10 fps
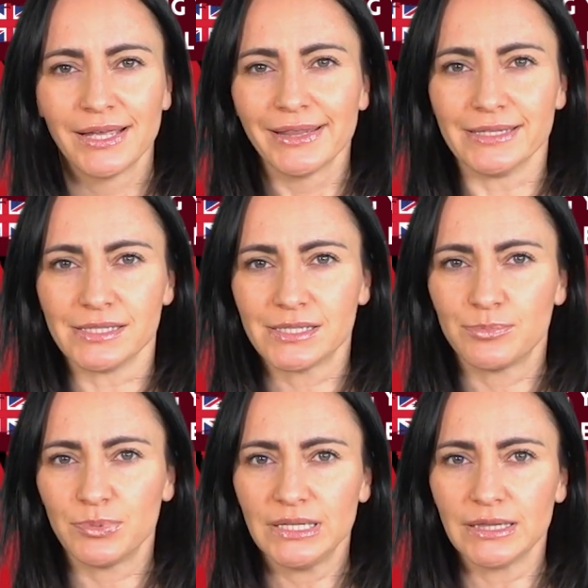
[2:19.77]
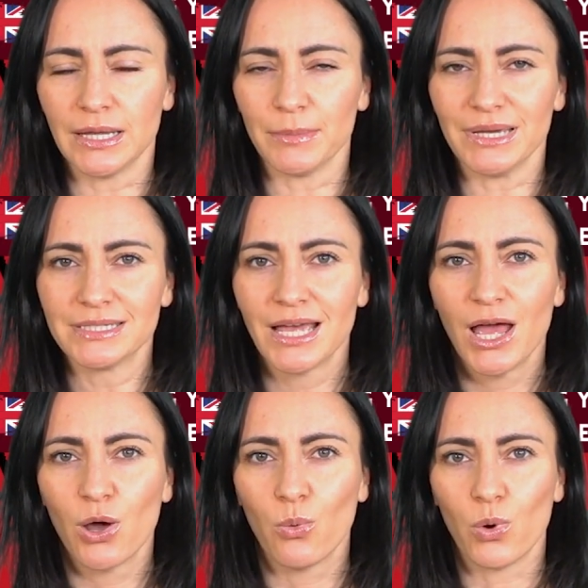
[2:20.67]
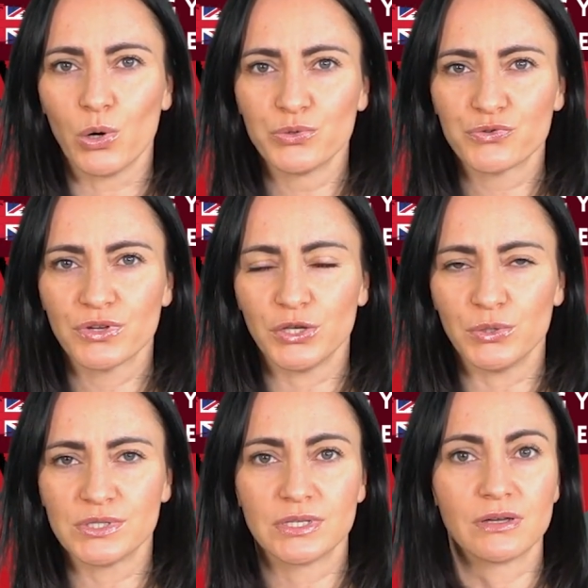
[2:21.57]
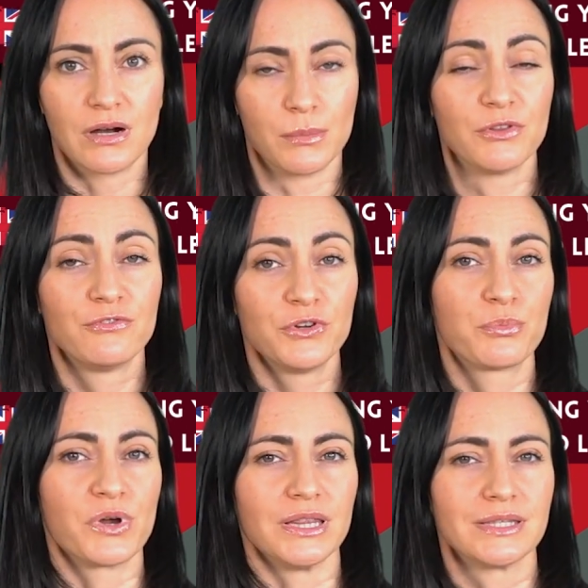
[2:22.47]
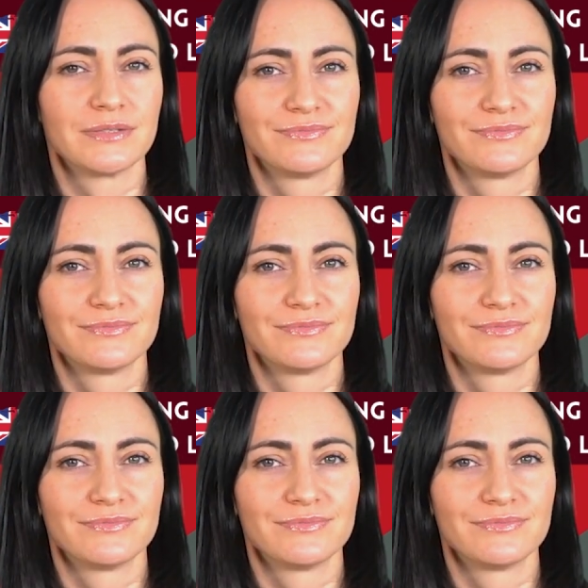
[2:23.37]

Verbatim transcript: the speed limit won't reduce the carbon footprint.